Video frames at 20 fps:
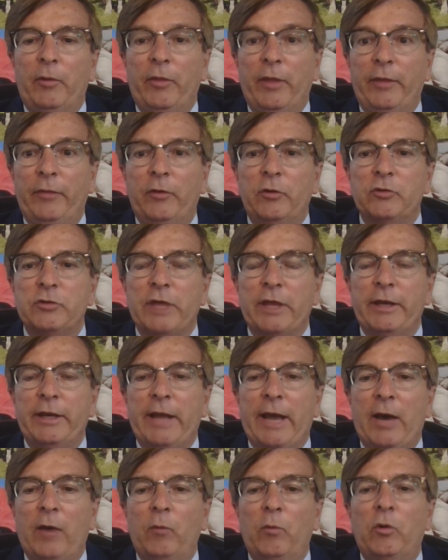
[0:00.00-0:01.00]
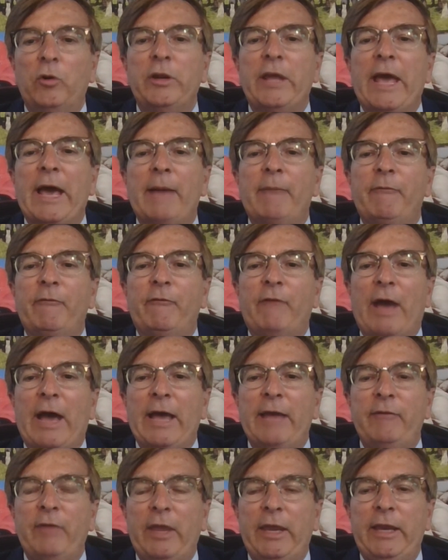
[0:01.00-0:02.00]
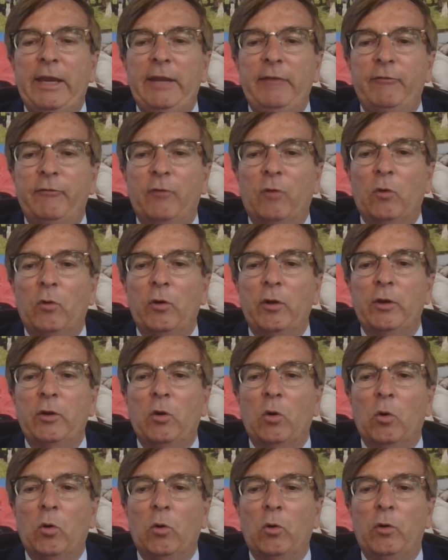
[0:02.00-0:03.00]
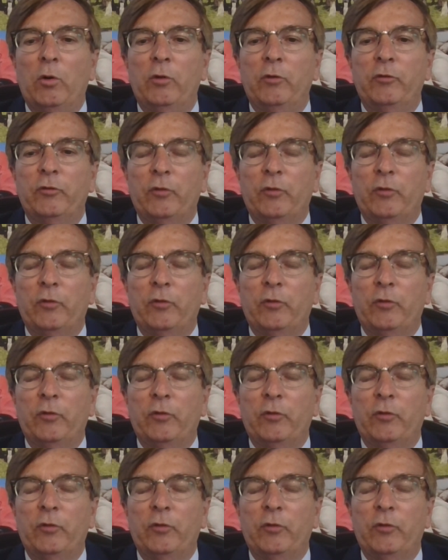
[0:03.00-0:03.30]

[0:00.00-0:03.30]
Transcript: Then there's that downward gap, 584 and a quarter.